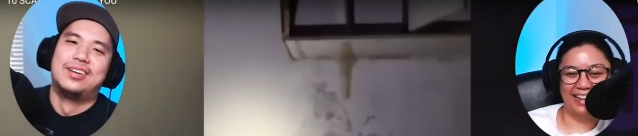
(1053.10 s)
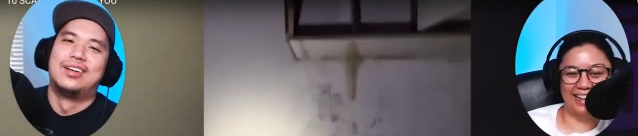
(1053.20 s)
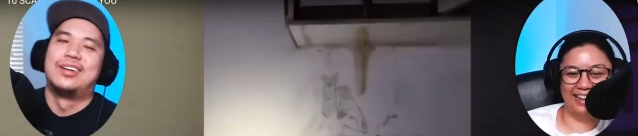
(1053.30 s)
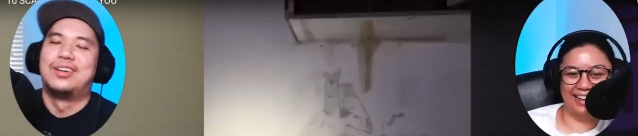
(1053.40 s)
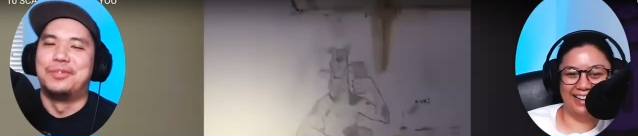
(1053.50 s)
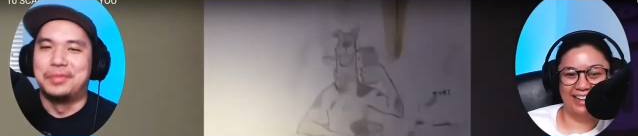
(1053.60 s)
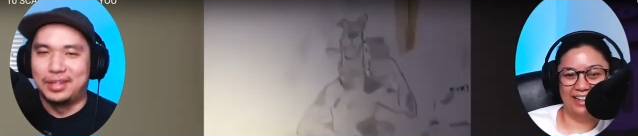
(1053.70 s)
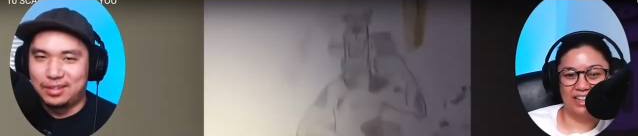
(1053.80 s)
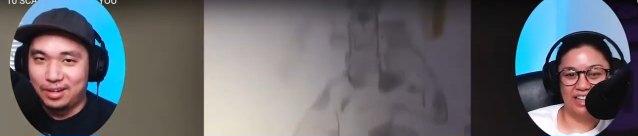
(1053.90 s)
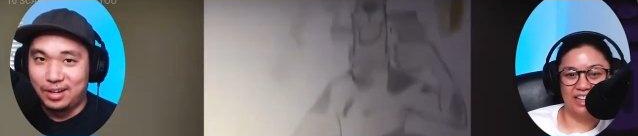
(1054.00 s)
Speaker 1: Oh my
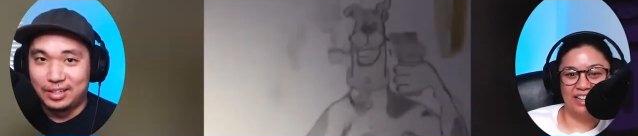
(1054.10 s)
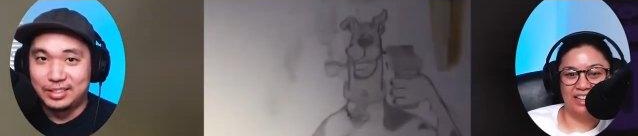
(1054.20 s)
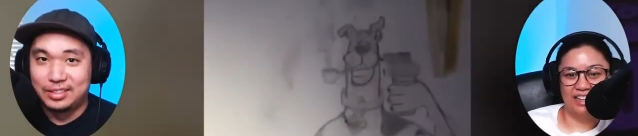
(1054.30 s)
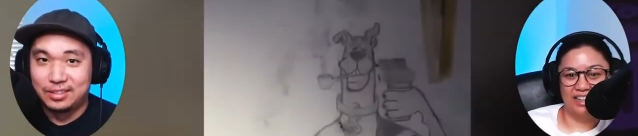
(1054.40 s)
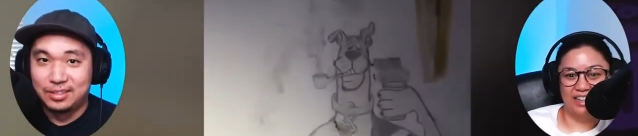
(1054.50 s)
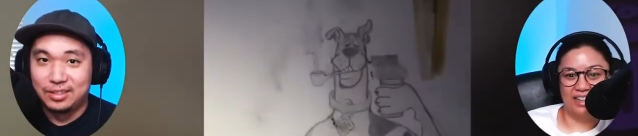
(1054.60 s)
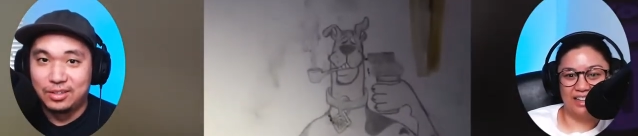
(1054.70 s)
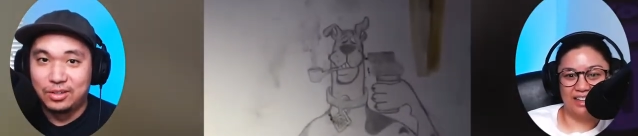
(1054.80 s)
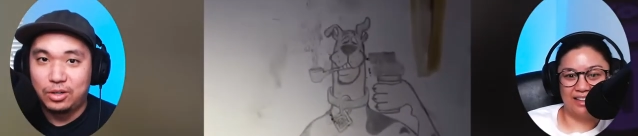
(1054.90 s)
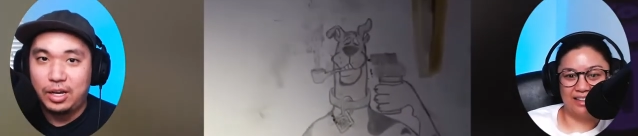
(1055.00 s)
gosh.
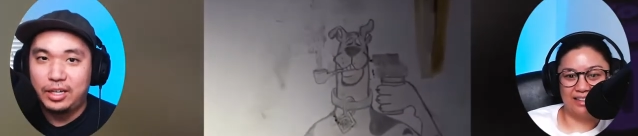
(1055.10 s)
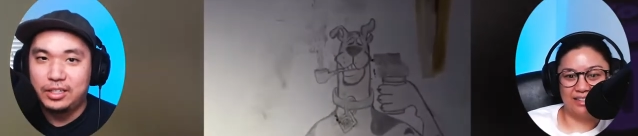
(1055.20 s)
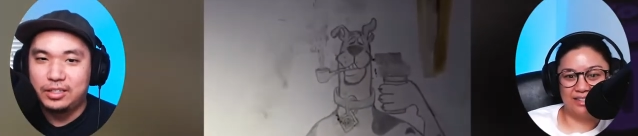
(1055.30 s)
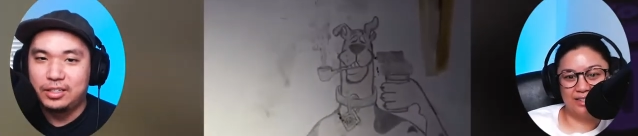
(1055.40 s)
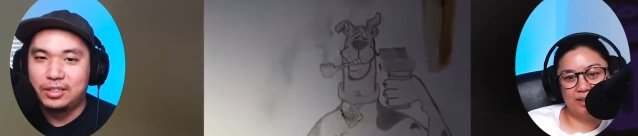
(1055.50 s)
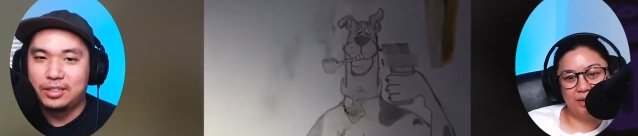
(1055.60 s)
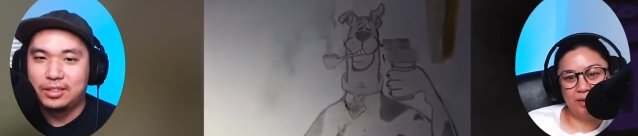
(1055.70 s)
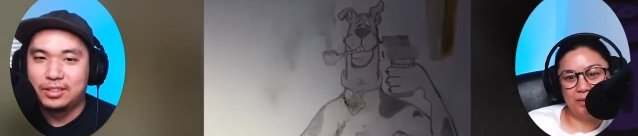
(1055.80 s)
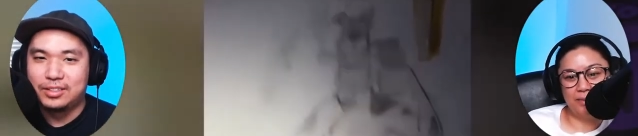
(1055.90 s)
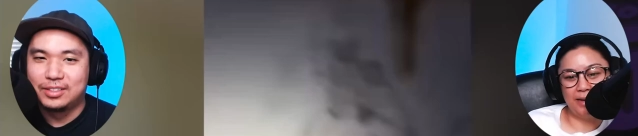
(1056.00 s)
Hey.
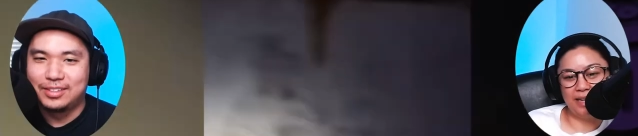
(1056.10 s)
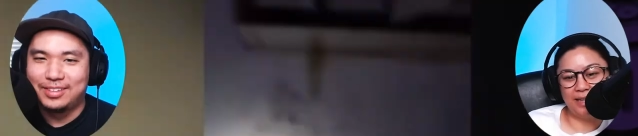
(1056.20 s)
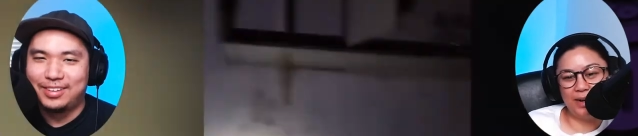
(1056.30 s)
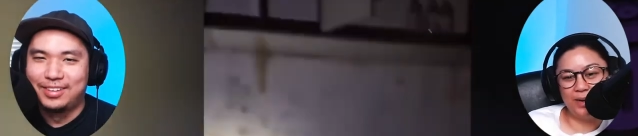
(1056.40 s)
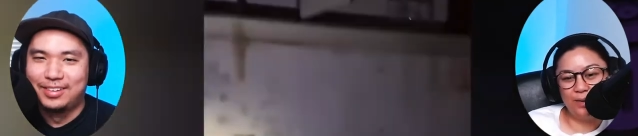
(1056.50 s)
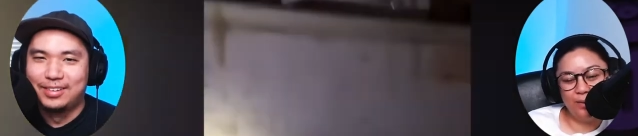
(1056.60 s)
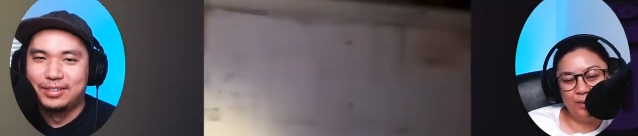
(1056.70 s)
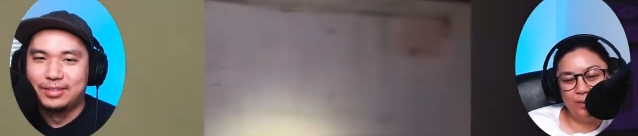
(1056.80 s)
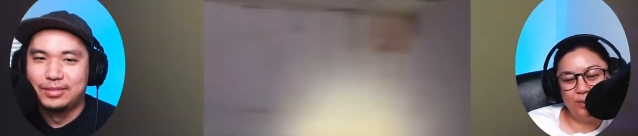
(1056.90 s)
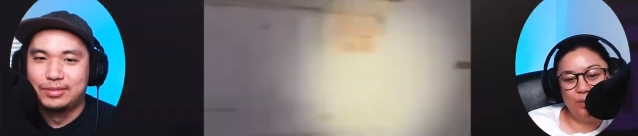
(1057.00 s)
Speaker 2: Gooby doo.
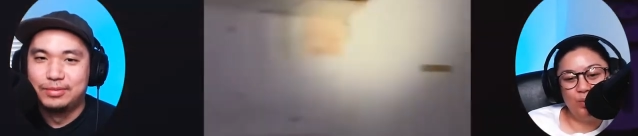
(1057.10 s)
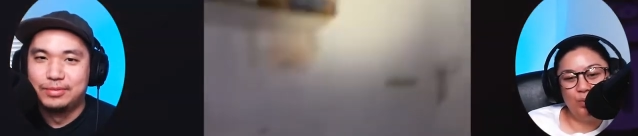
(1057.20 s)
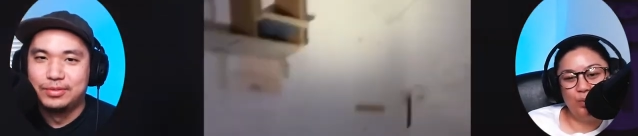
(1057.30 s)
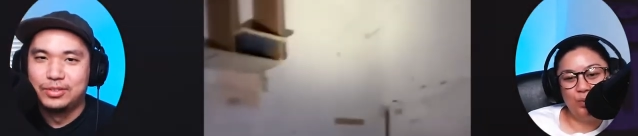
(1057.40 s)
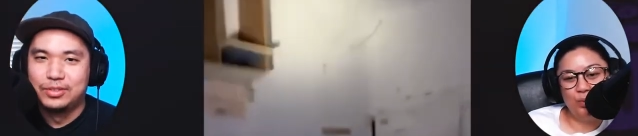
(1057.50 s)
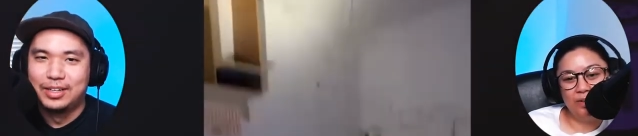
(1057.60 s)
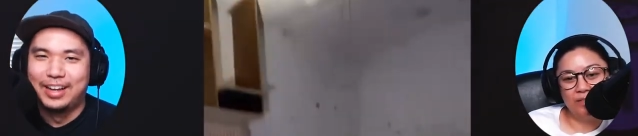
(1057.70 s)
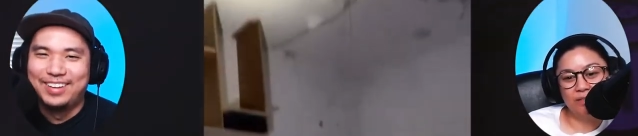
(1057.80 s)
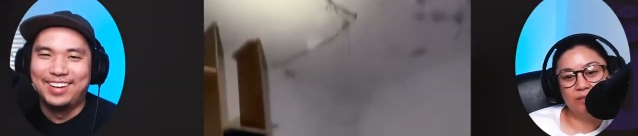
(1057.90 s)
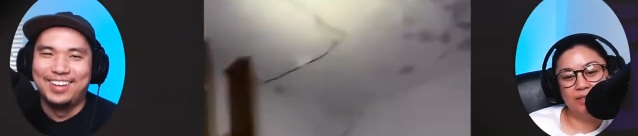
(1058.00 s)
Where are you?
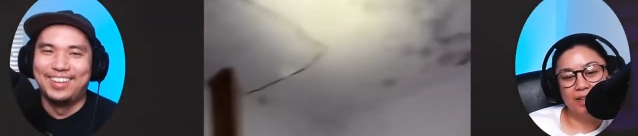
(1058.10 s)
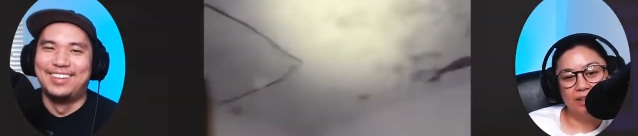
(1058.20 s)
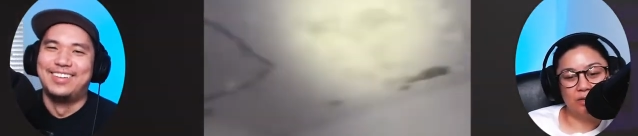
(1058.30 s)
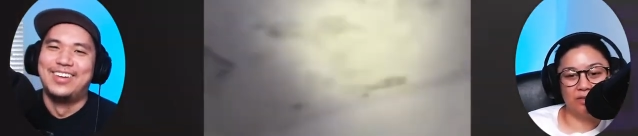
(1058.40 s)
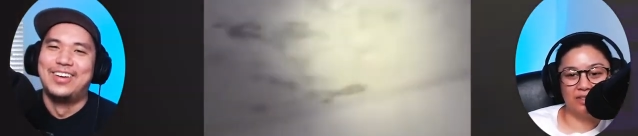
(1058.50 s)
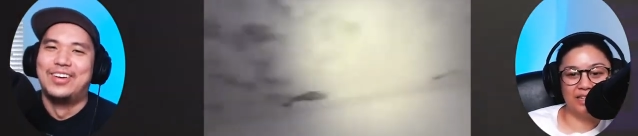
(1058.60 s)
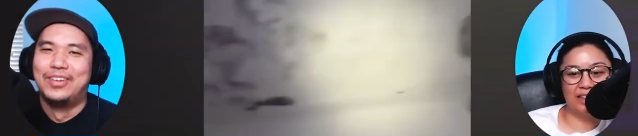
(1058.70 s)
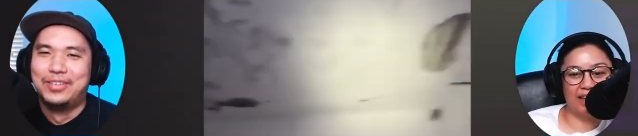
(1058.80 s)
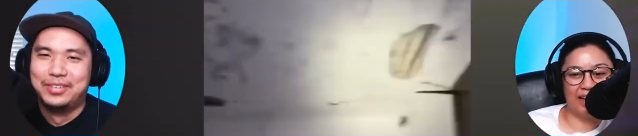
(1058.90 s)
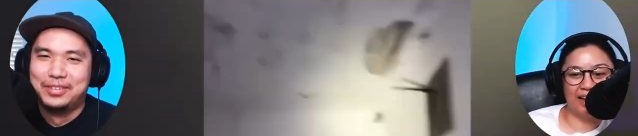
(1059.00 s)
Don't say
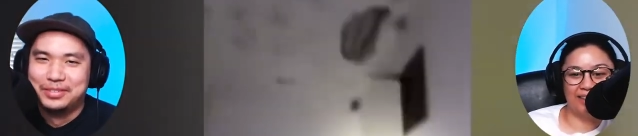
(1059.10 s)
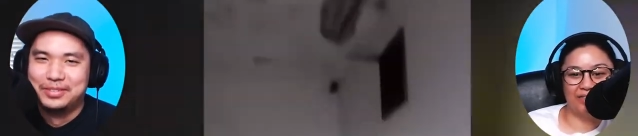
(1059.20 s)
that.